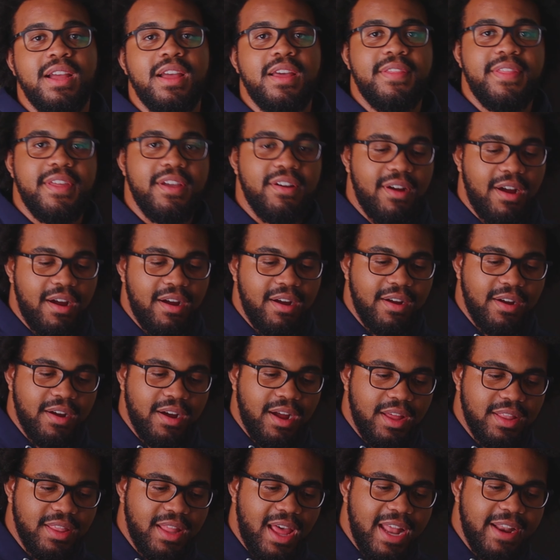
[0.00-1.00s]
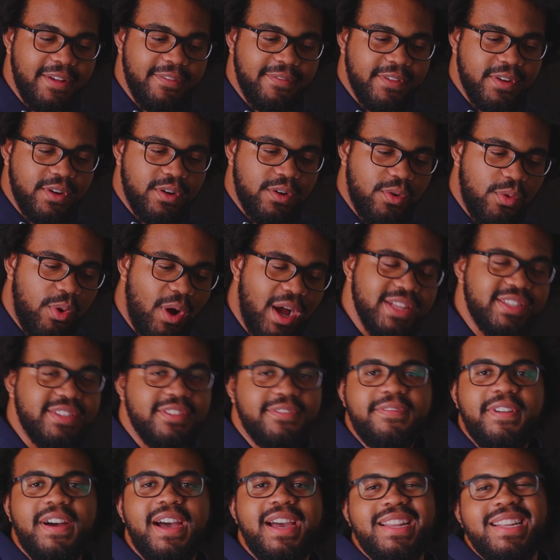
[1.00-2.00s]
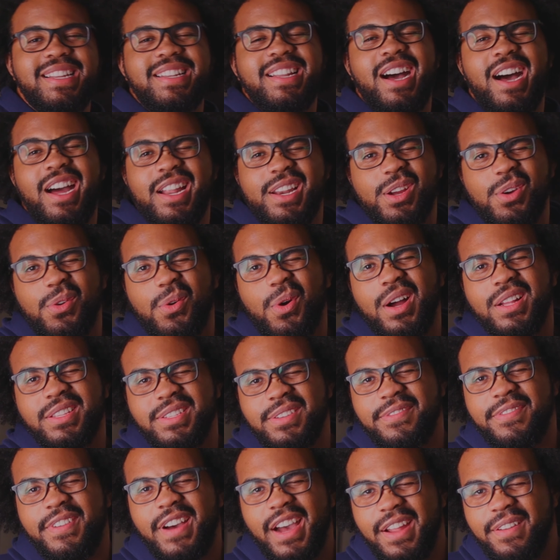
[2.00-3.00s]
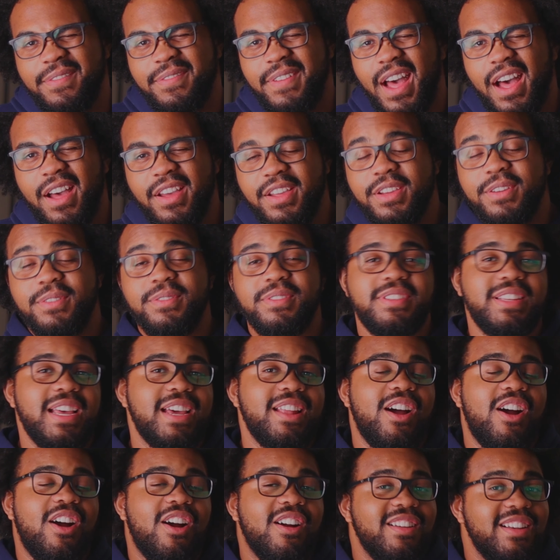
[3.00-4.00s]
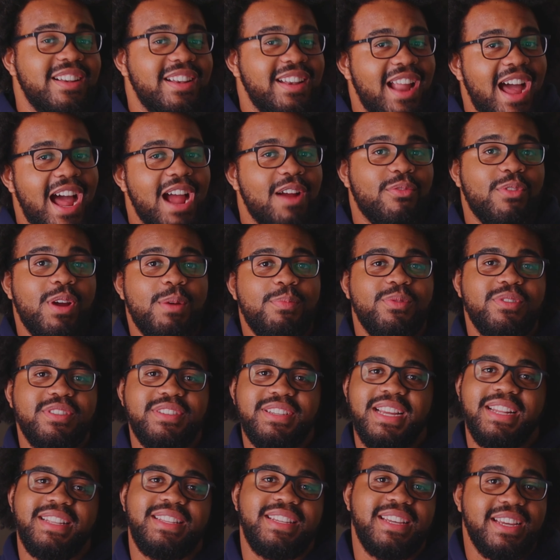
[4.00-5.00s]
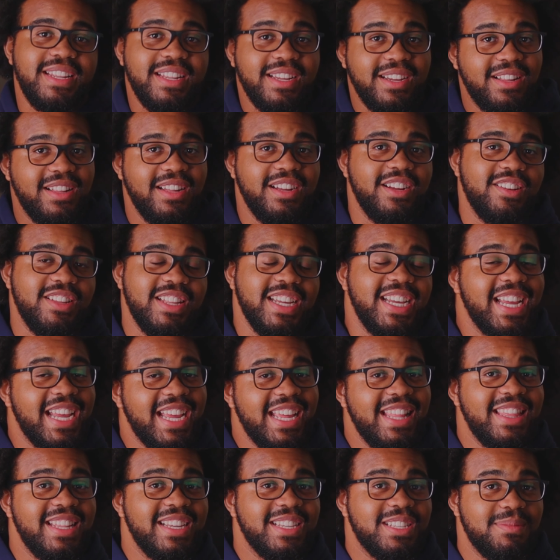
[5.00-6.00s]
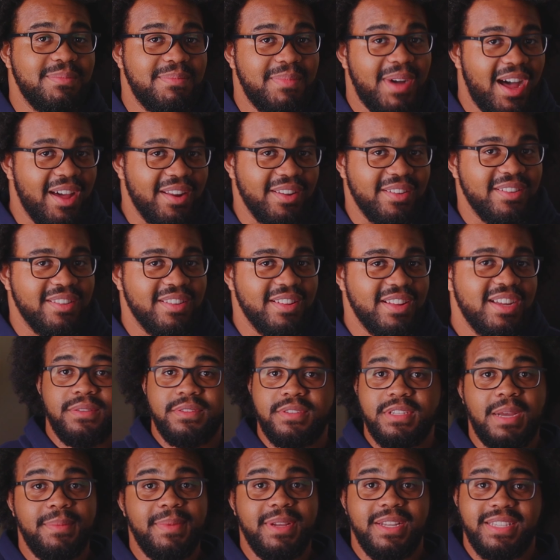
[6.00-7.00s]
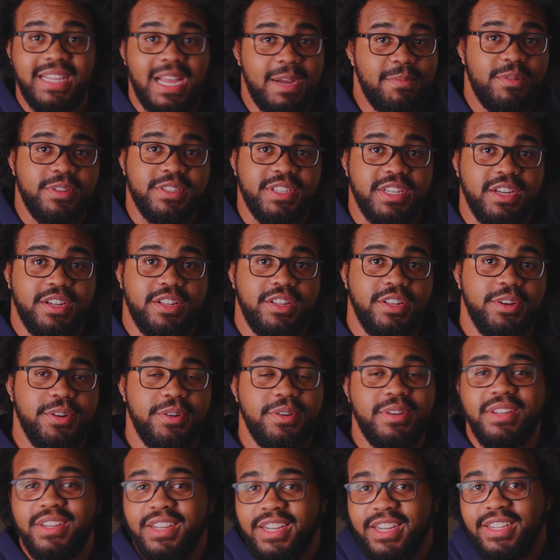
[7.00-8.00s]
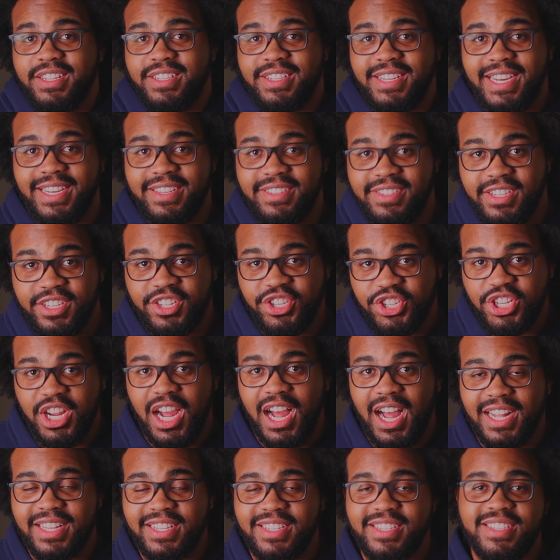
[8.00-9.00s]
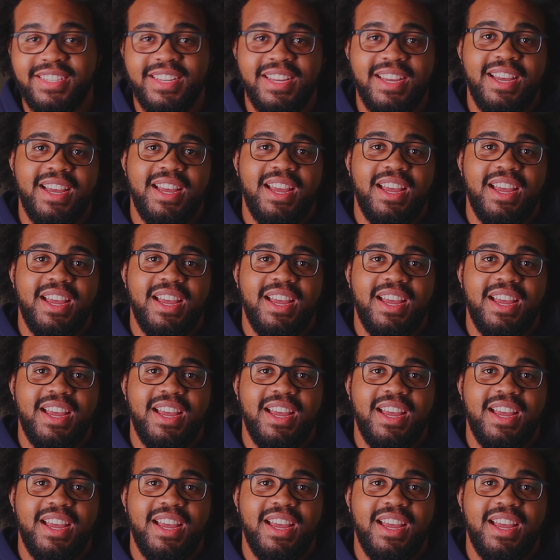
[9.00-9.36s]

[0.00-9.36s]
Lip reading: There are a lot of quantified and unquantified values that are not represented clearly in this model. Some examples include contested shots.